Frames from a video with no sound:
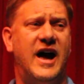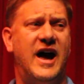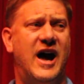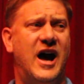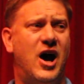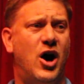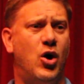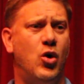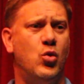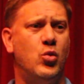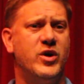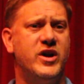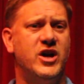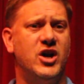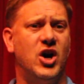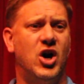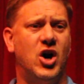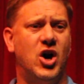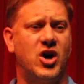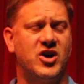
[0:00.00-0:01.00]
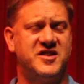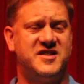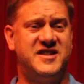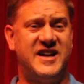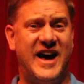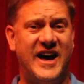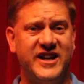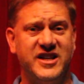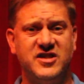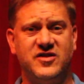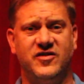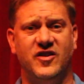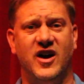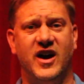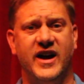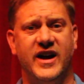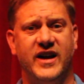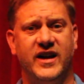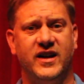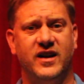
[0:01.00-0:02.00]
how we are
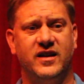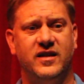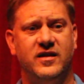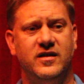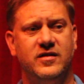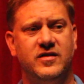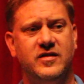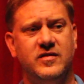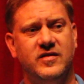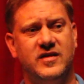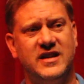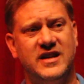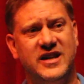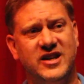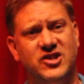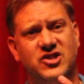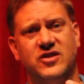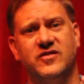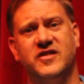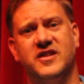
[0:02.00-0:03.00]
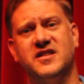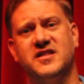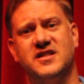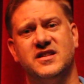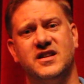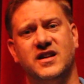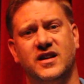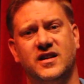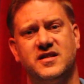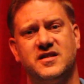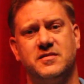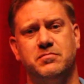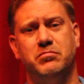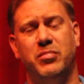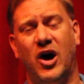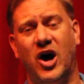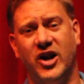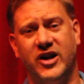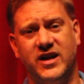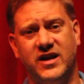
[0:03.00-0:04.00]
satisfying each of these needs:
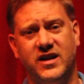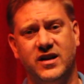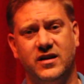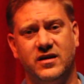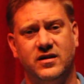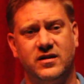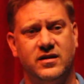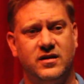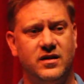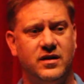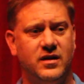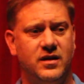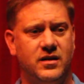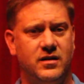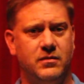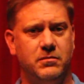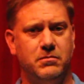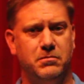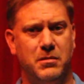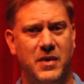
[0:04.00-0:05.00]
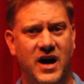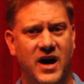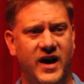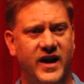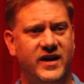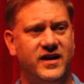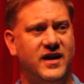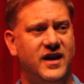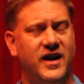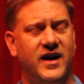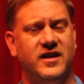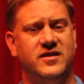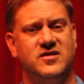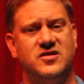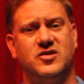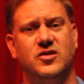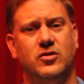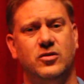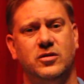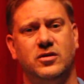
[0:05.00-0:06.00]
body, mind, and
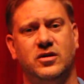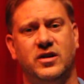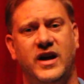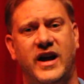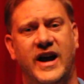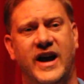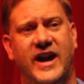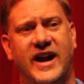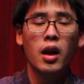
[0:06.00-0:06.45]
soul.